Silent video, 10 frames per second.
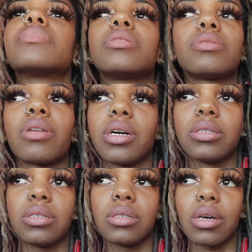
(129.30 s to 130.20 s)
This is
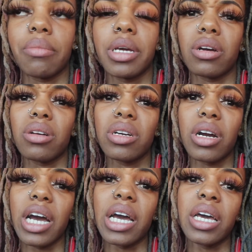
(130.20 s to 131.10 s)
crazy. I mean, earlier
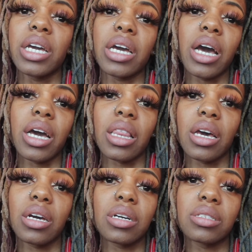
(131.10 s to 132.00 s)
I had
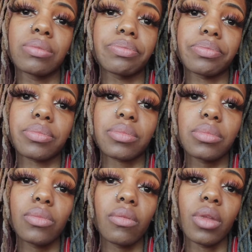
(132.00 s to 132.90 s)
like a
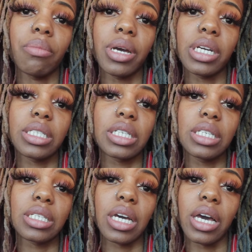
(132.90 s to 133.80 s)
bacon,
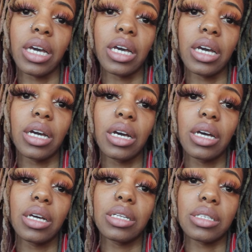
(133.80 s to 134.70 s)
cheese, and egg
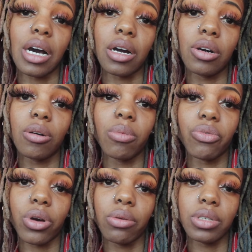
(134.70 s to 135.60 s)
taco
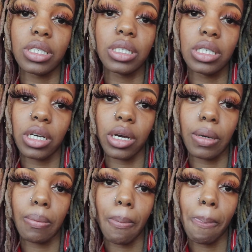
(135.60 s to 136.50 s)
before I went to the
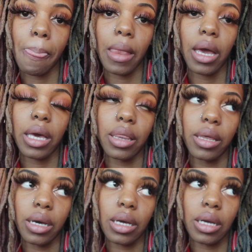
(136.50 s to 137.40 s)
gym. And
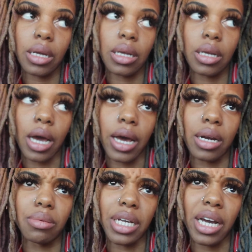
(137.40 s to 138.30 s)
then I
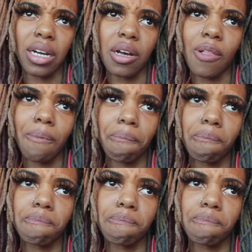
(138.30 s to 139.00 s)
had a banana